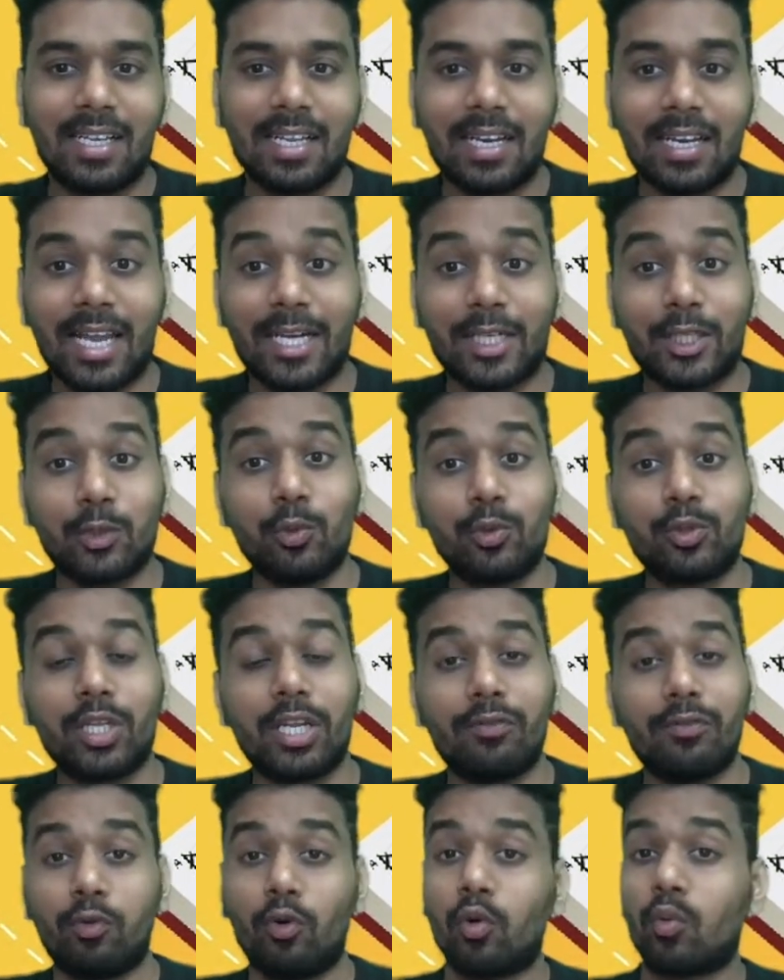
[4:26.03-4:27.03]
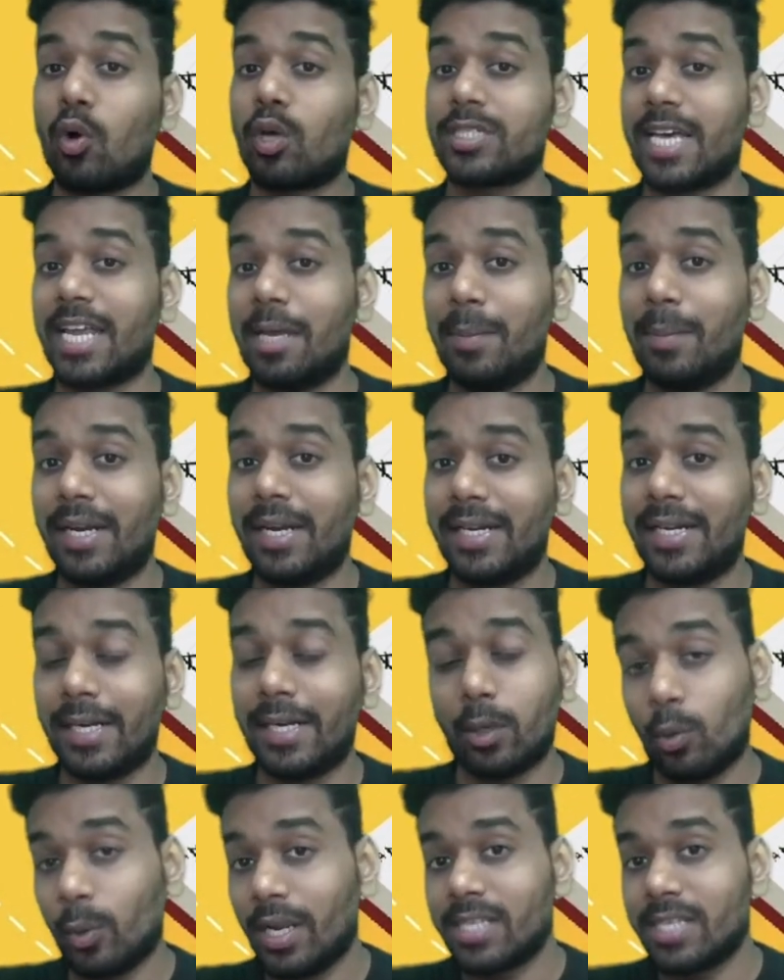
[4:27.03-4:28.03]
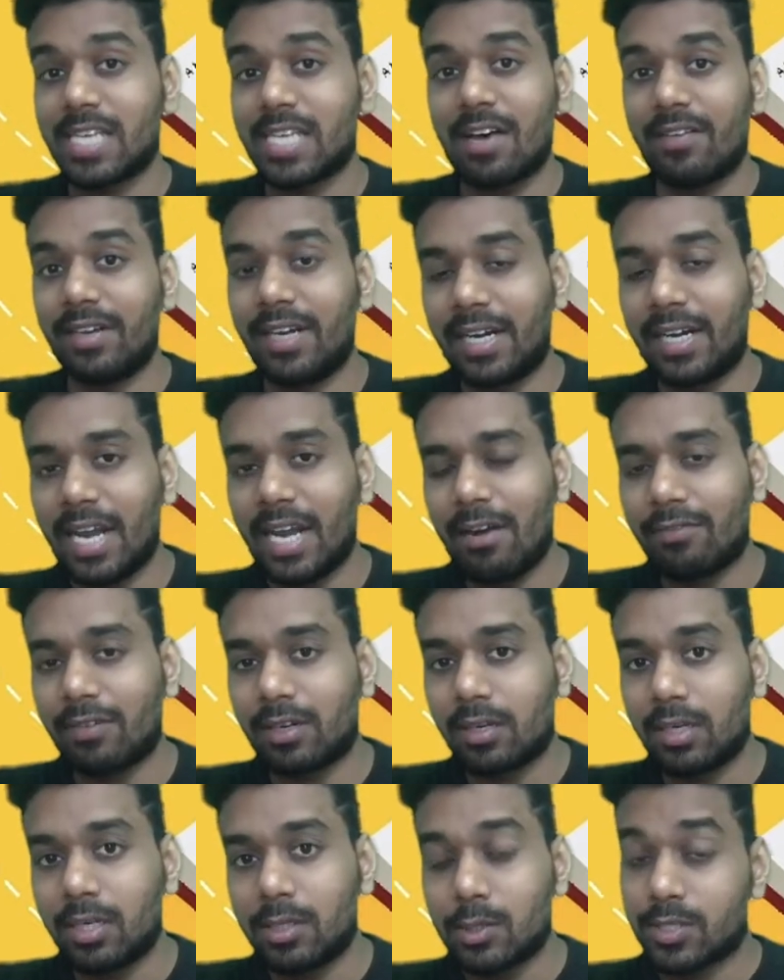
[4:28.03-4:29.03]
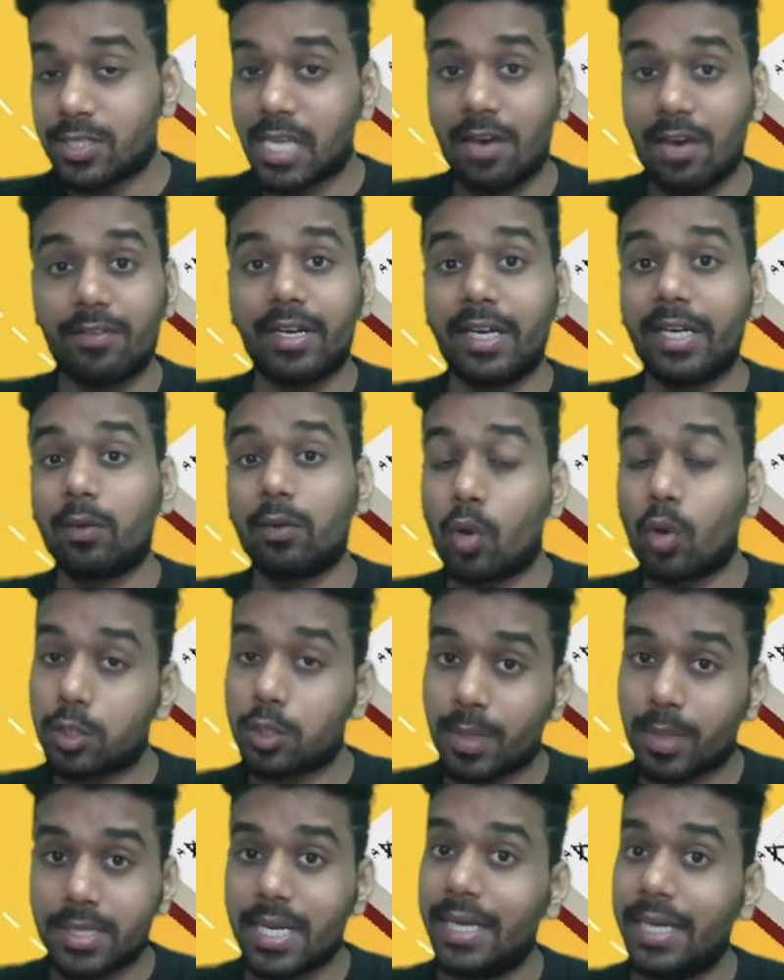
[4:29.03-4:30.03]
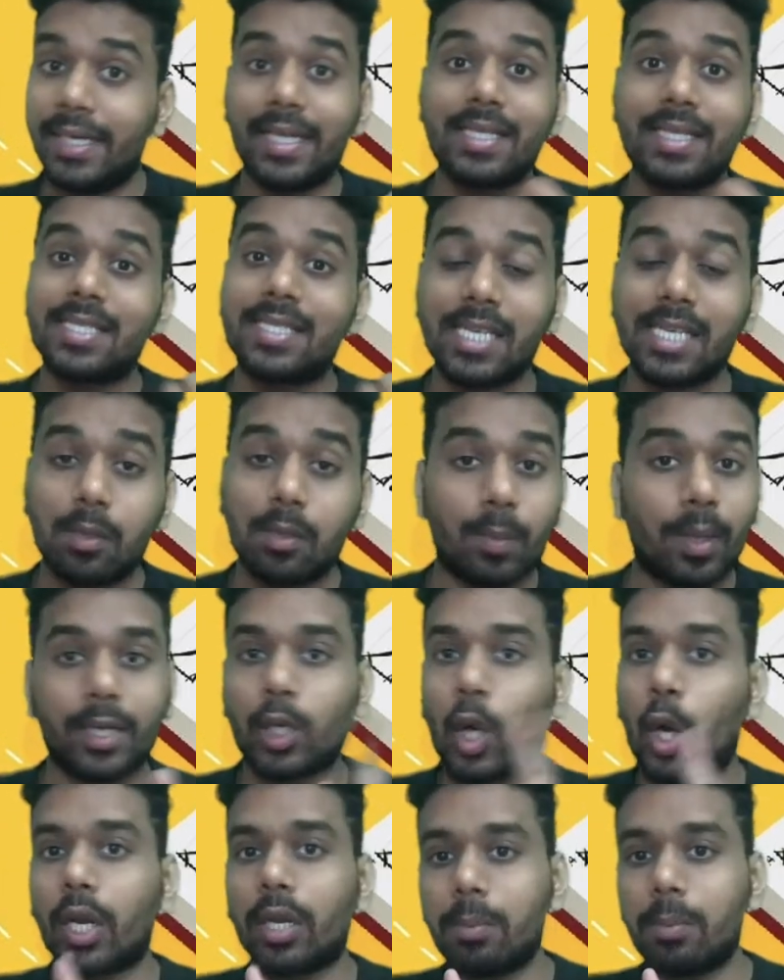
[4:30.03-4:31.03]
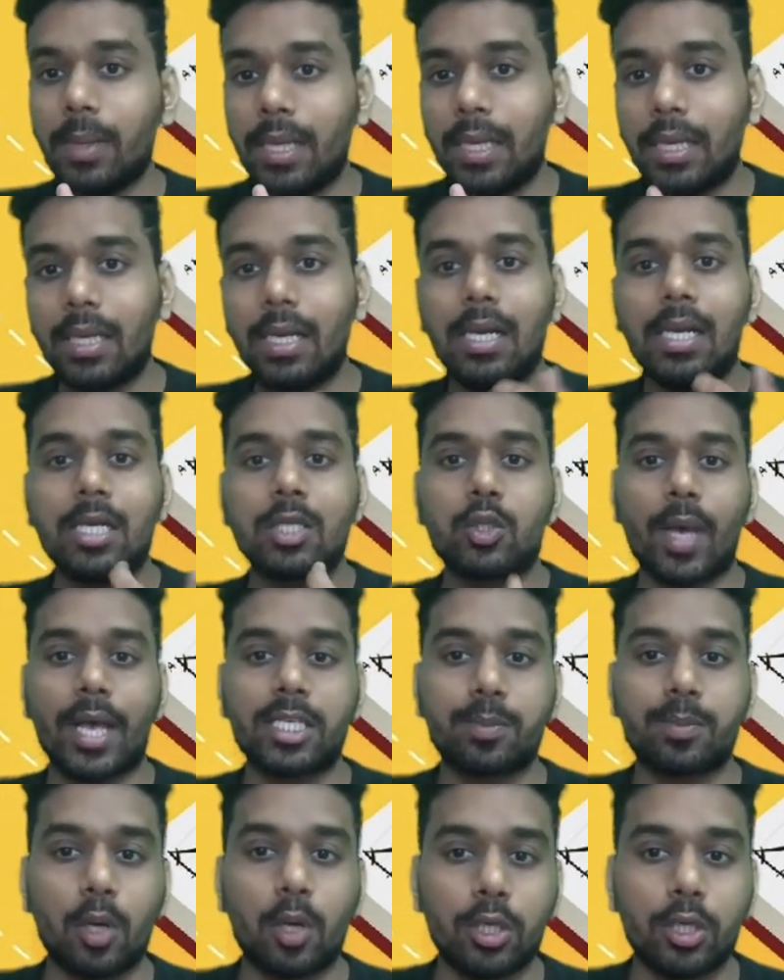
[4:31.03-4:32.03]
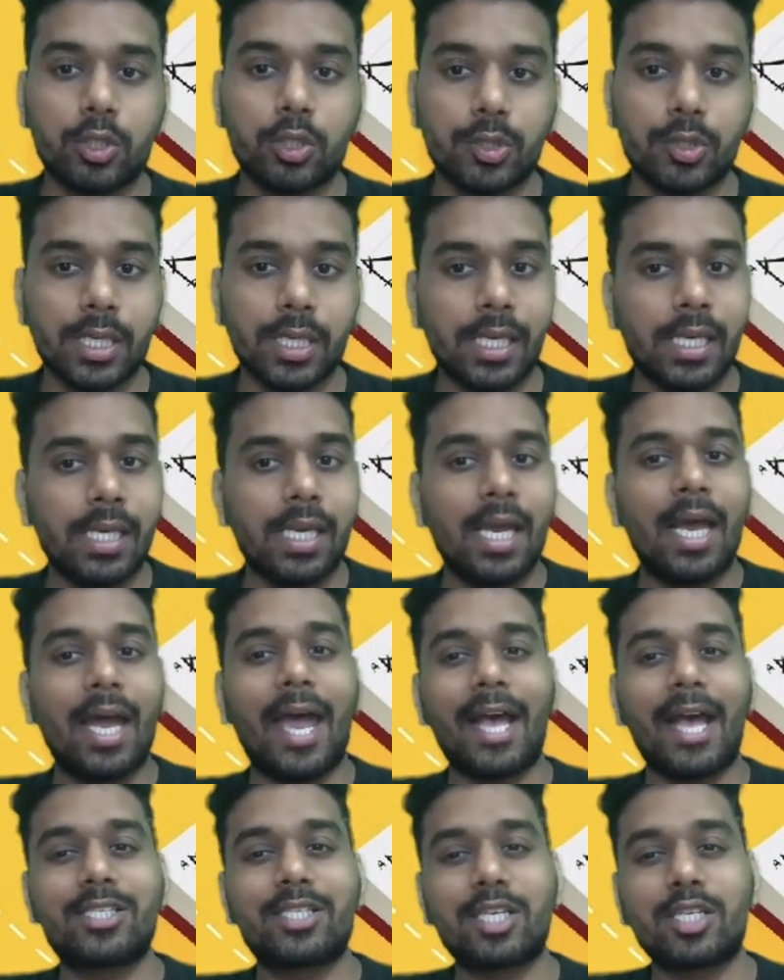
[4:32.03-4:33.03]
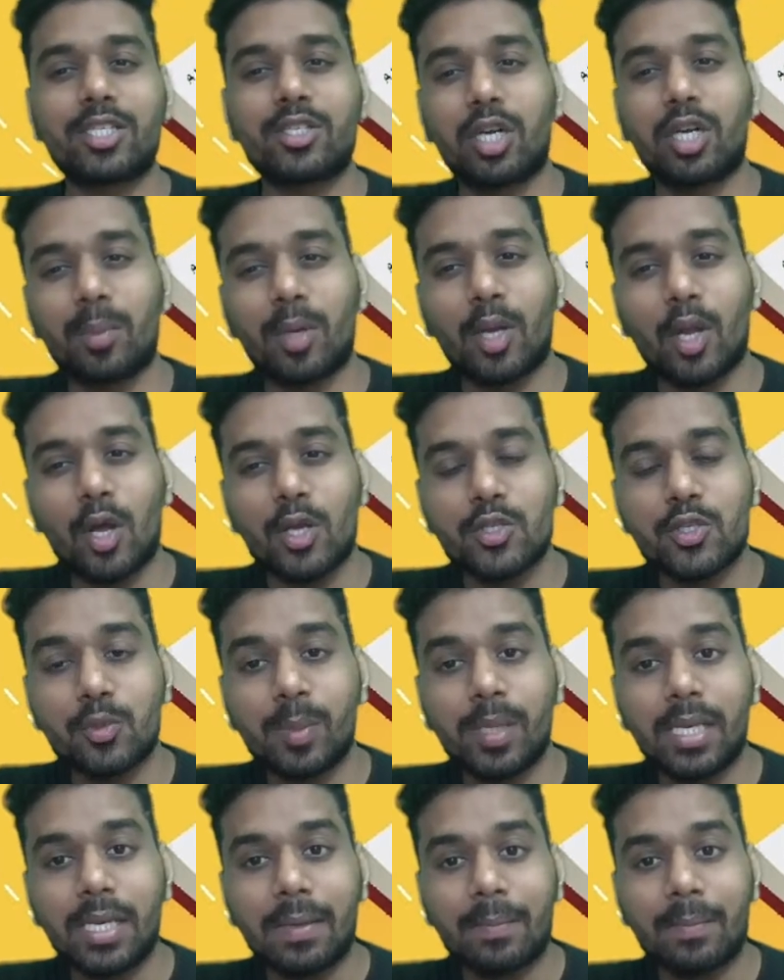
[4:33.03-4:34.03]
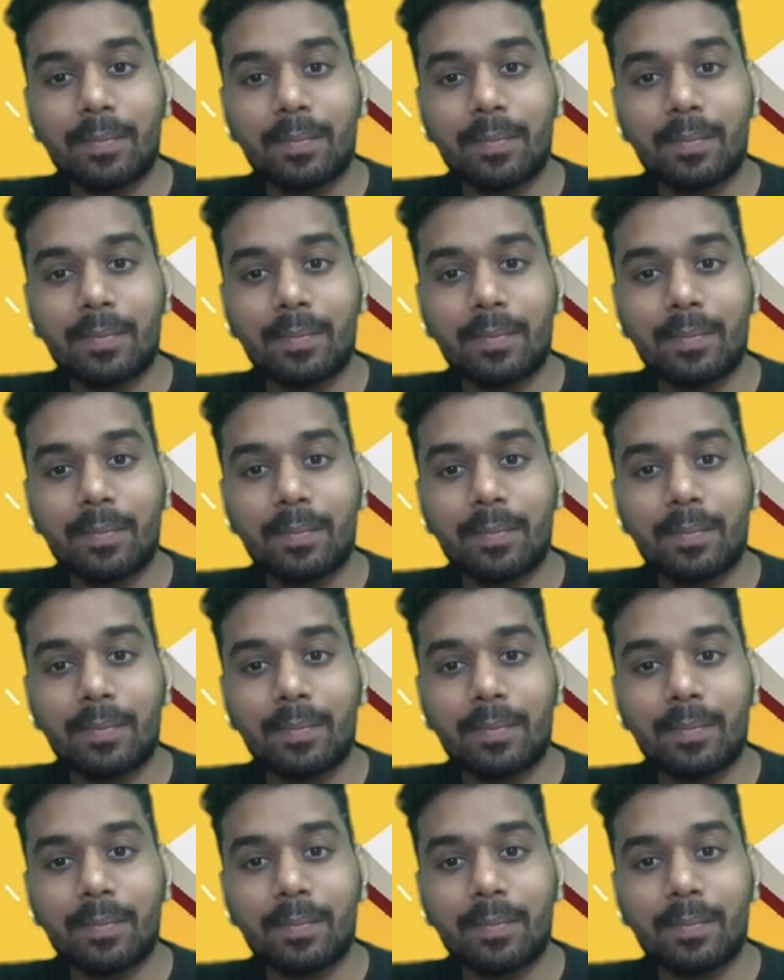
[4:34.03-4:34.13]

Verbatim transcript: Like two, three, four was eliminated, only seven, eight left. So seven, eight was present in C, but not in B. So X belongs to C, X does not belongs to B.